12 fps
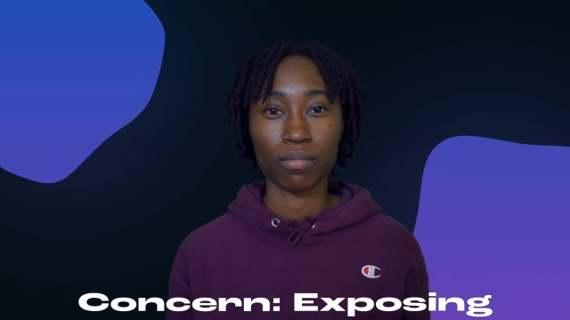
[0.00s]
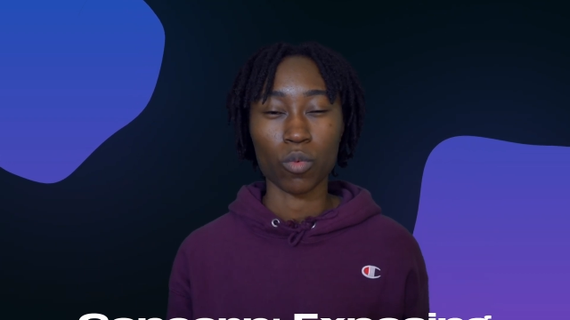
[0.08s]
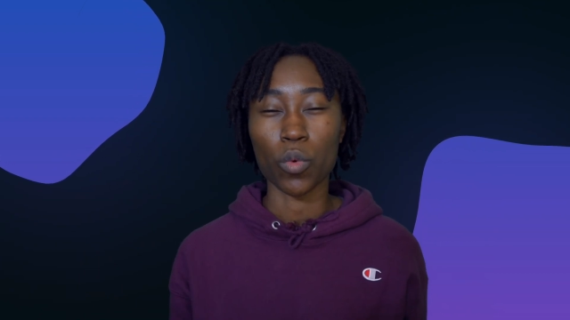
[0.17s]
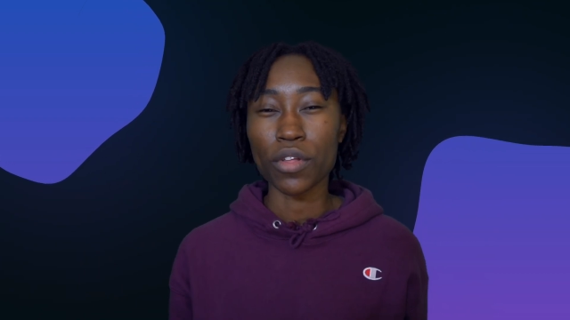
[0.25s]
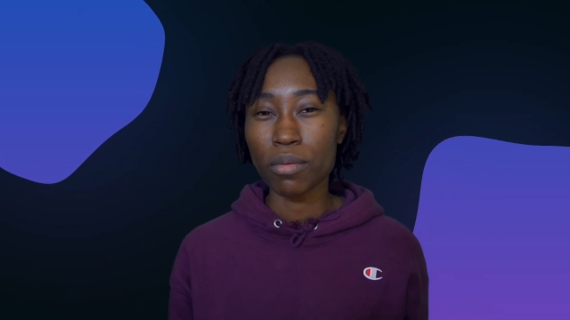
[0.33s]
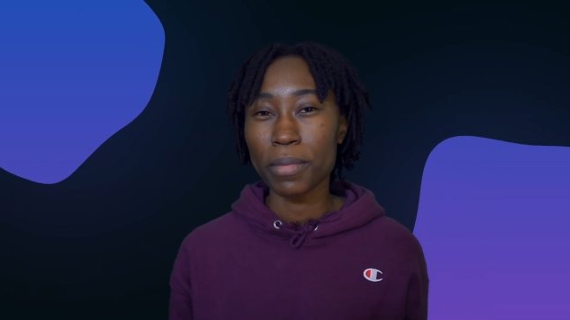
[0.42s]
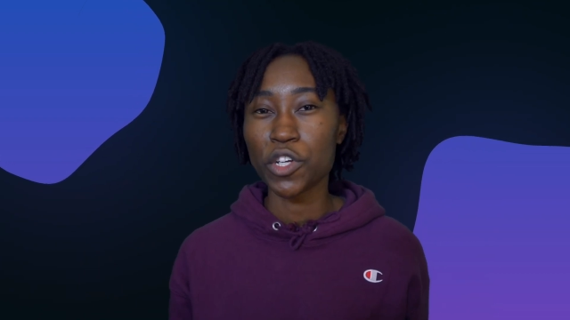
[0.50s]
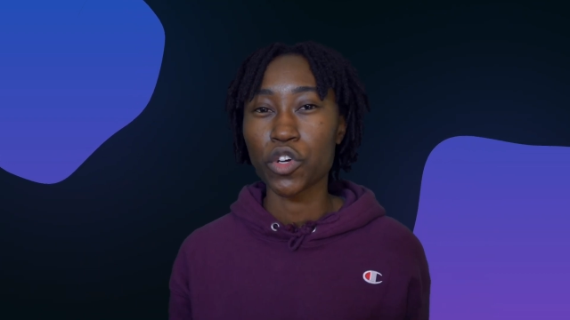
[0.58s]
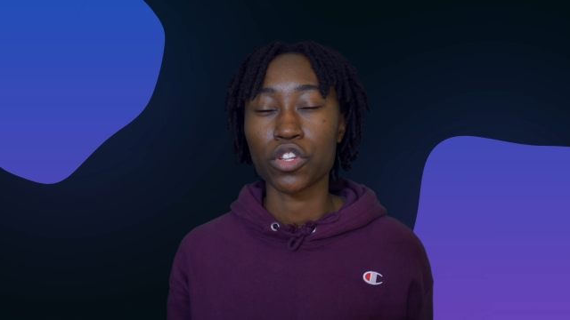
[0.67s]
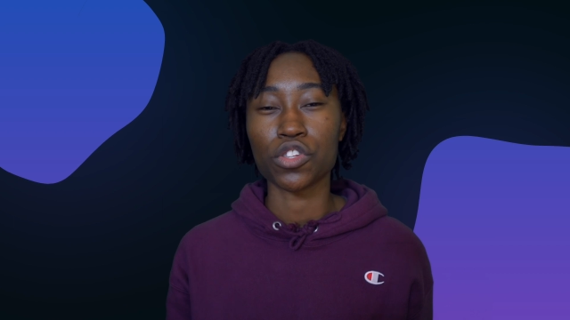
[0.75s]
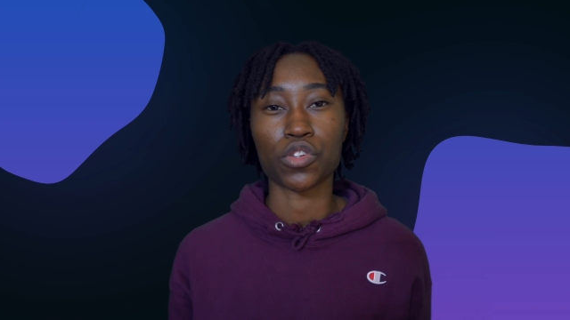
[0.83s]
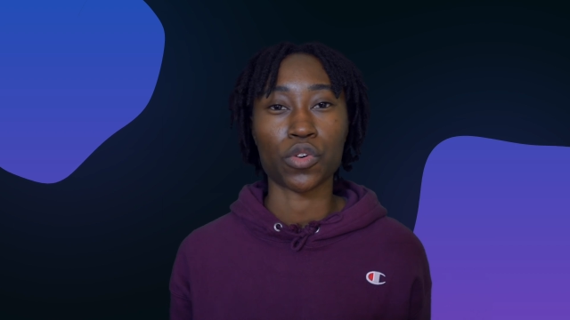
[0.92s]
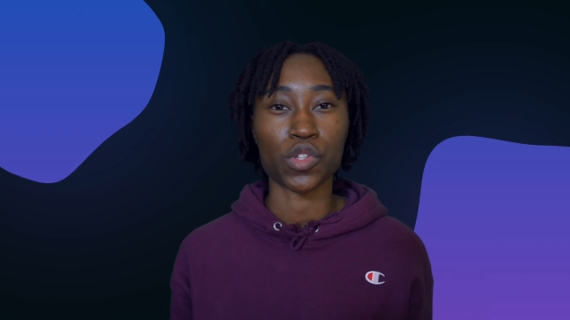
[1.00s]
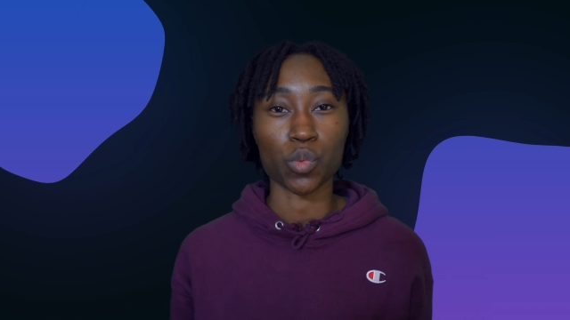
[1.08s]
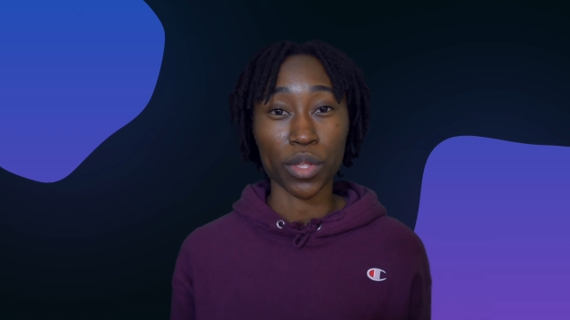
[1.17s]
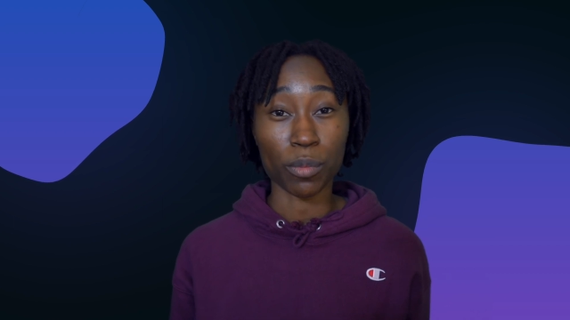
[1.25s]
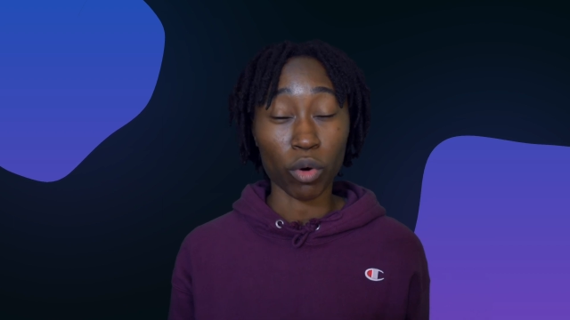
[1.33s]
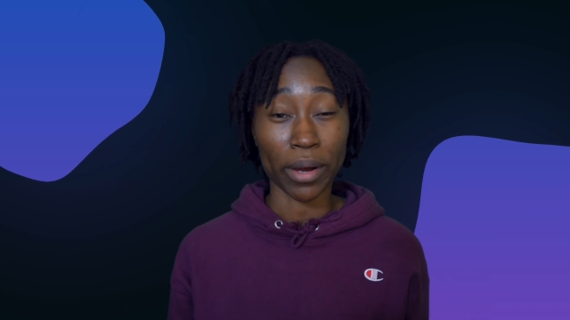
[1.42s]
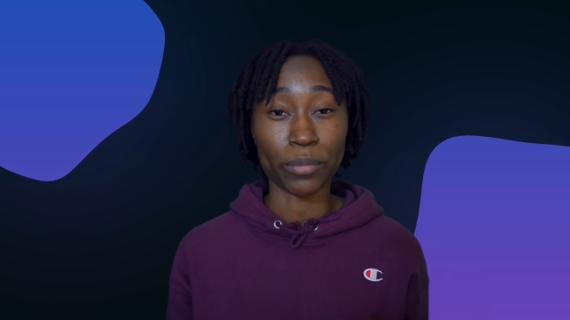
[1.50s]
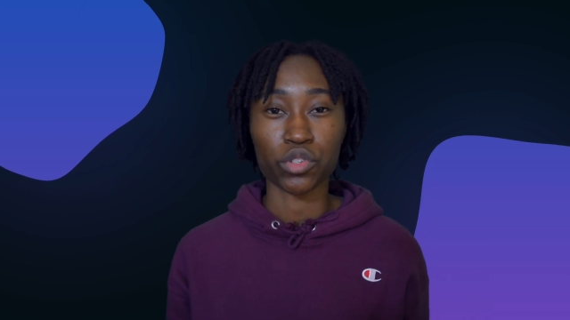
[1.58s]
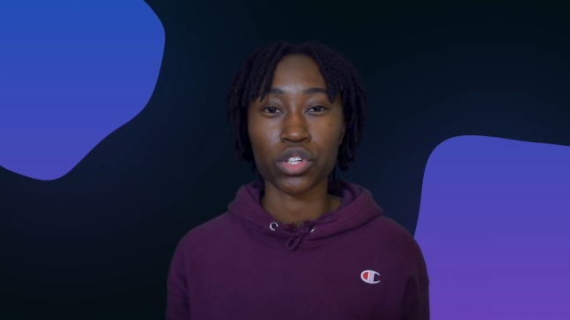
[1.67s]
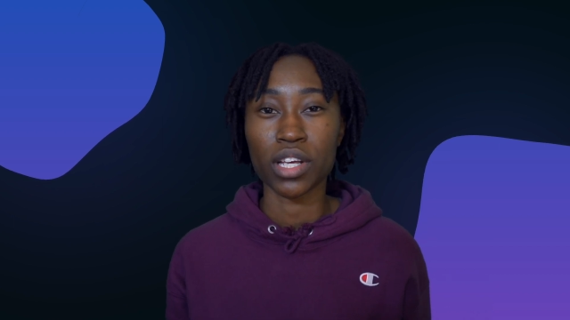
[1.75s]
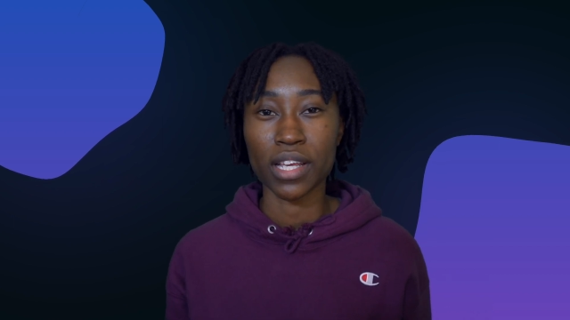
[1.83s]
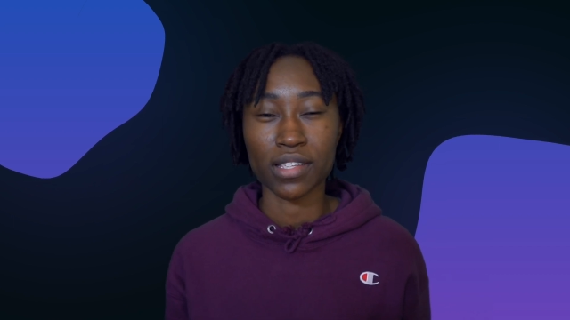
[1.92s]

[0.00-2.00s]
One of the major concerns with prop drilling is